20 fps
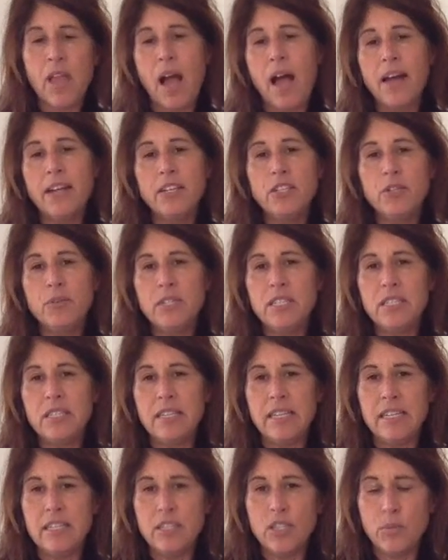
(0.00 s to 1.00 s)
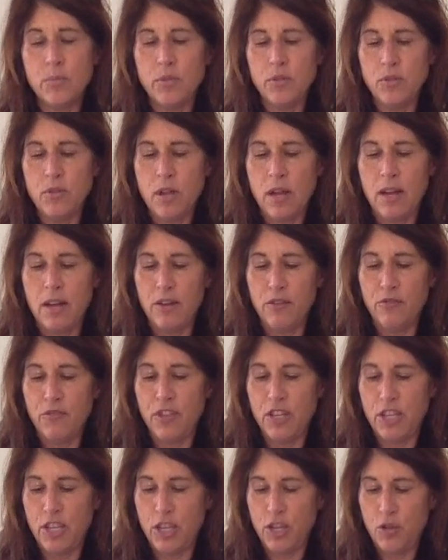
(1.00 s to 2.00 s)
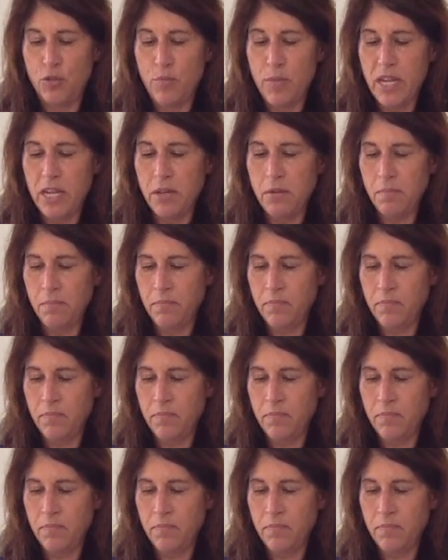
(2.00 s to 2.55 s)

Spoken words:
I do a teaspoon of cumin.